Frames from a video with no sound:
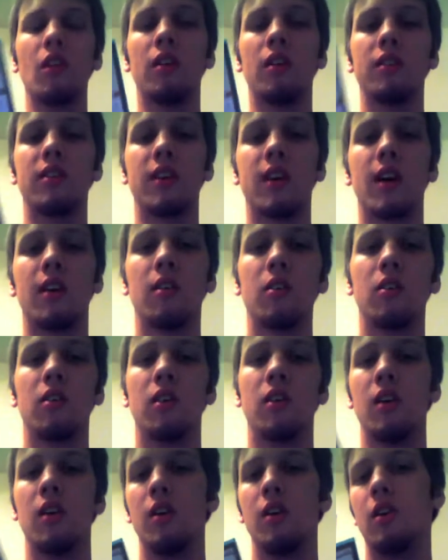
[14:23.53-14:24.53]
I'll take
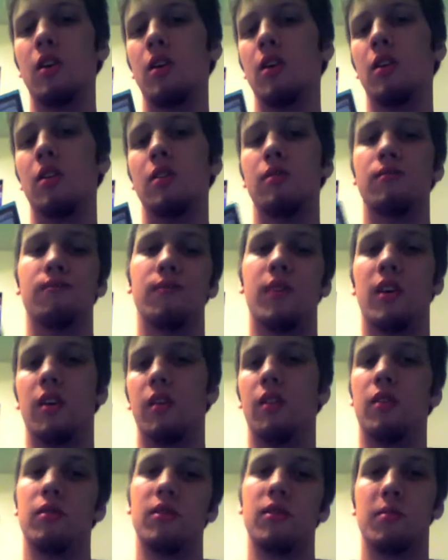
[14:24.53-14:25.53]
out, I
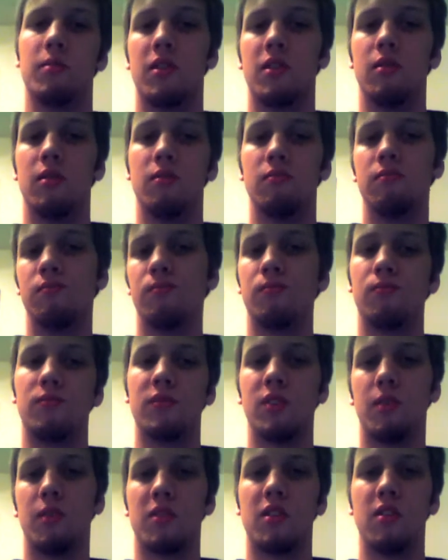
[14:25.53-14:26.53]
don't know,
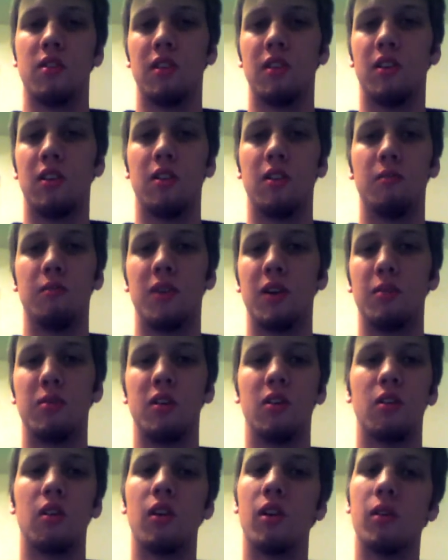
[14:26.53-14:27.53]
something little
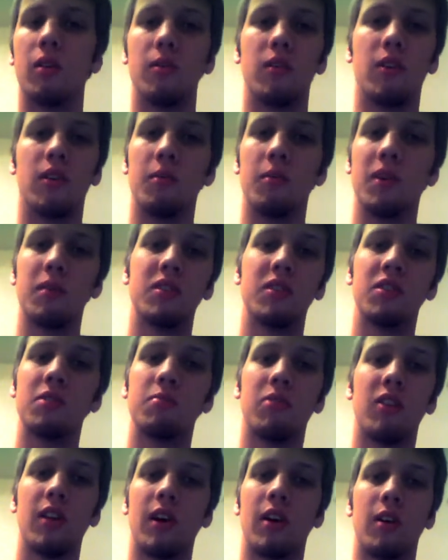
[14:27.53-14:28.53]
maybe, or maybe
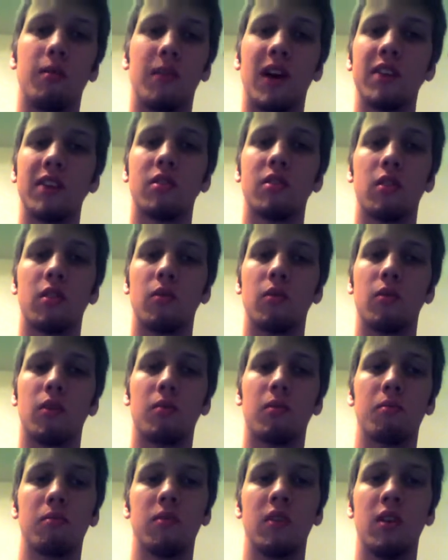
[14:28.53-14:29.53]
just pull out a Massacre
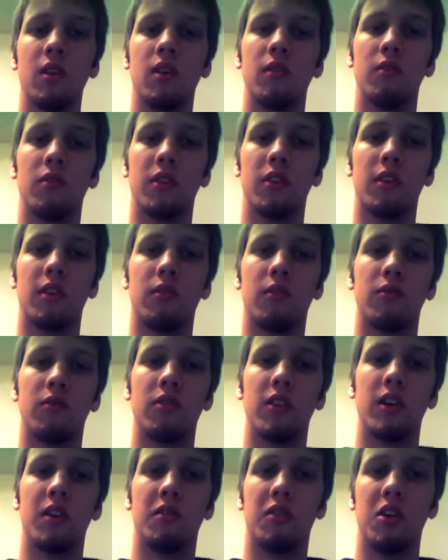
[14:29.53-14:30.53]
Wurm for a different
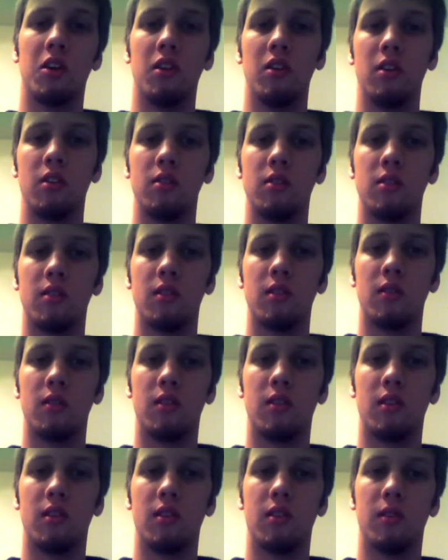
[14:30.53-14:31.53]
flavor,
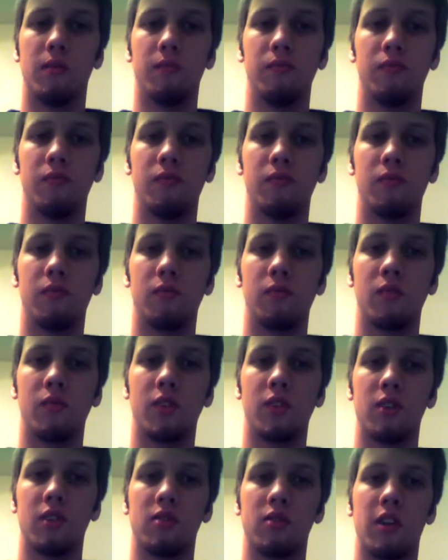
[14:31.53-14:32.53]

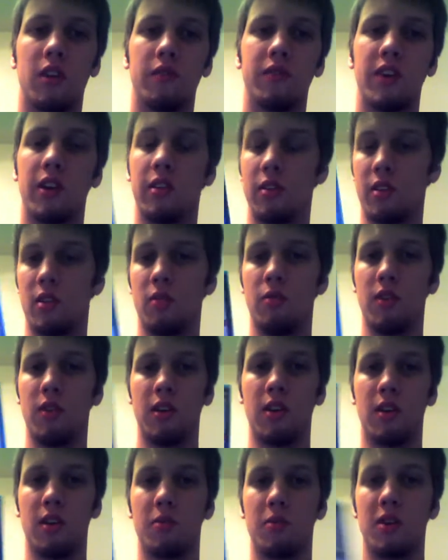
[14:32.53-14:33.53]
because Grave Titan can
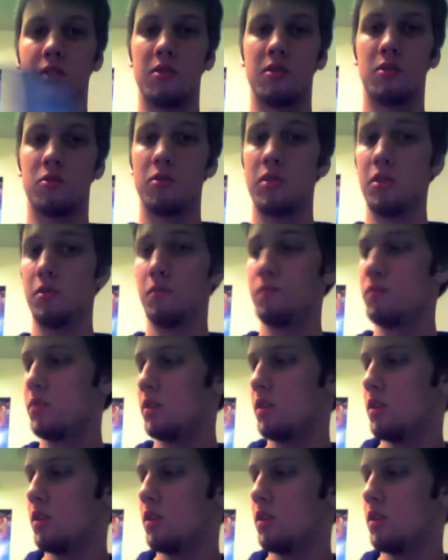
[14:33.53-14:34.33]
win a game on his own too.